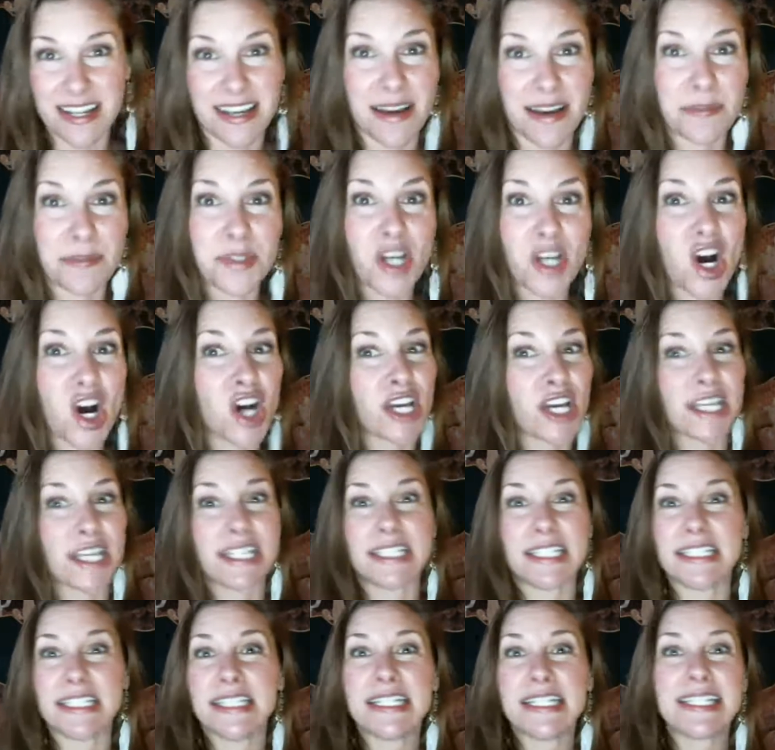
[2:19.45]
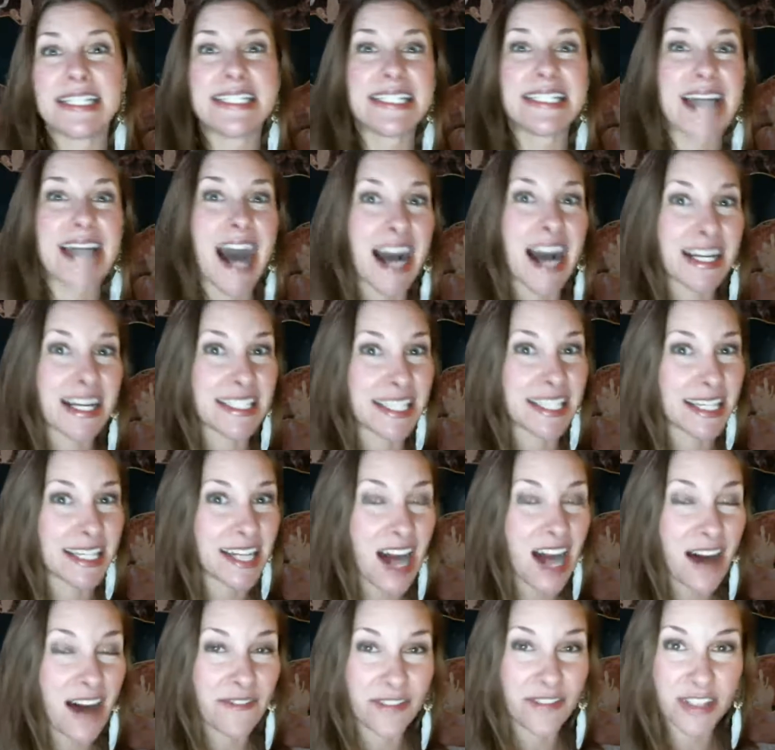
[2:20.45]
I'm talking toxic
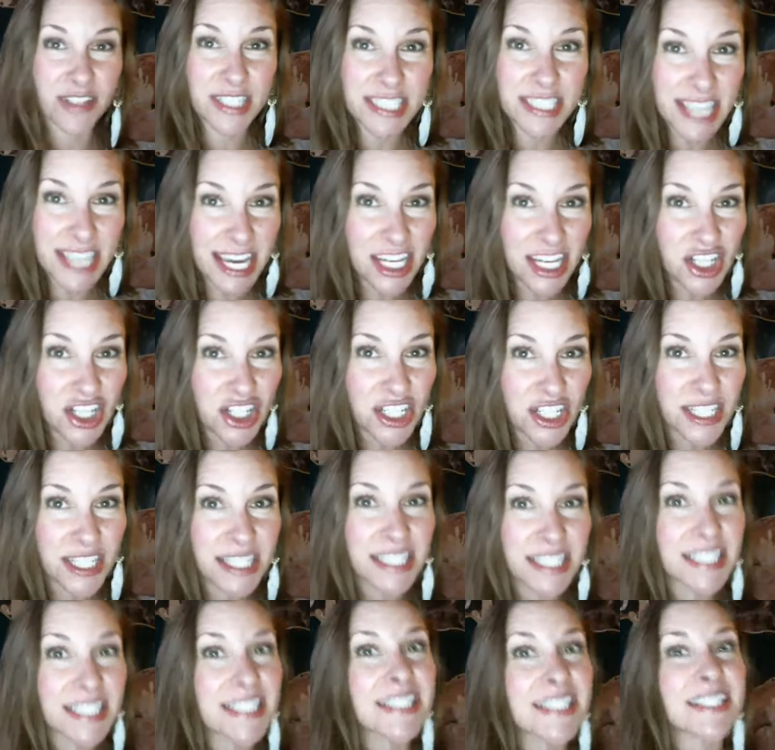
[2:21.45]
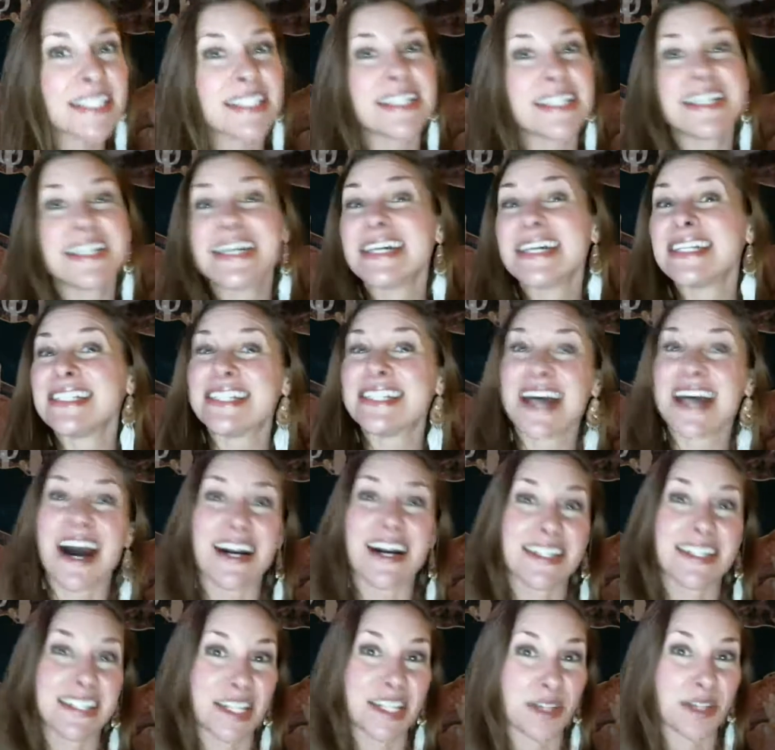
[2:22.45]
conversations,
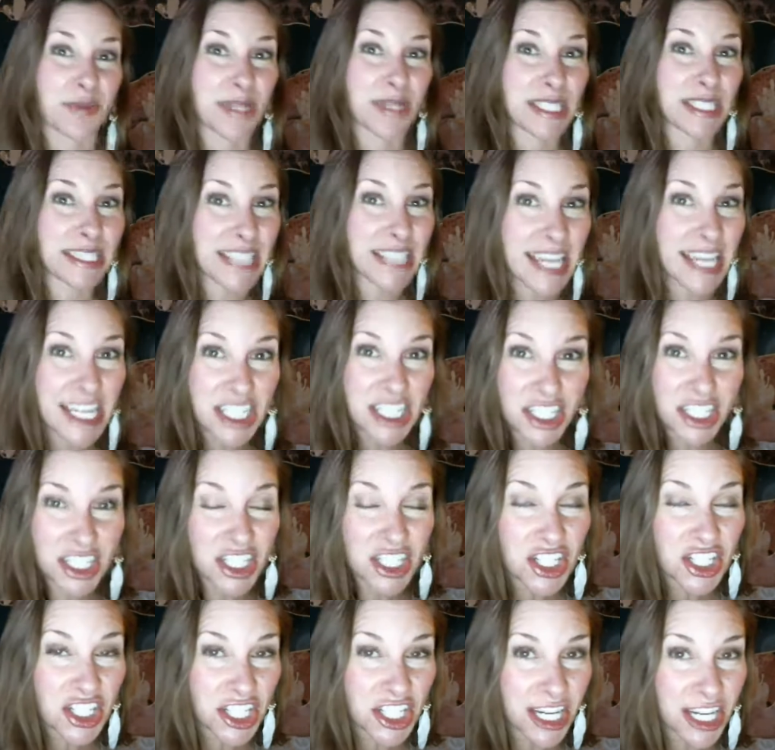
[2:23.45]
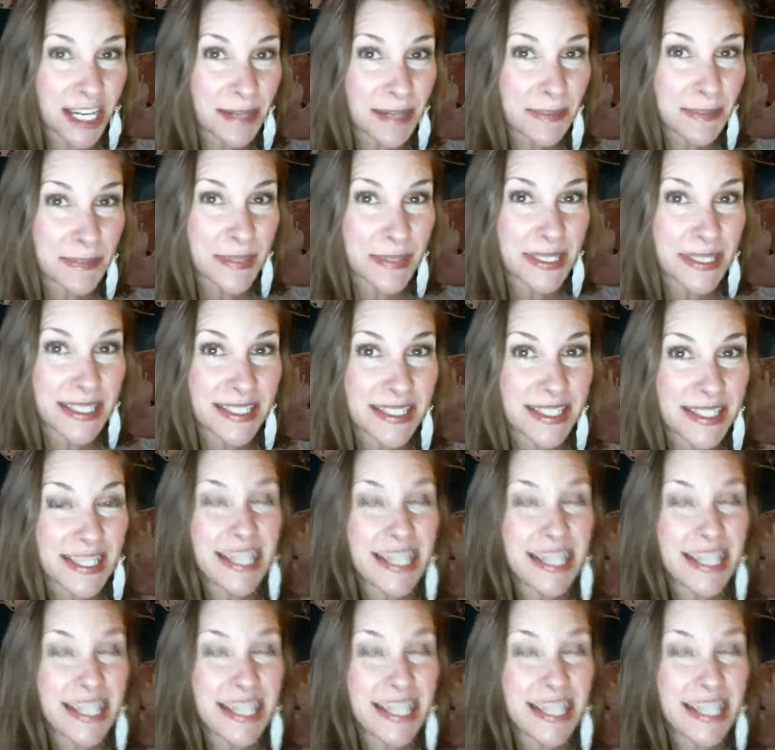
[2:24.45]
toxic relationships,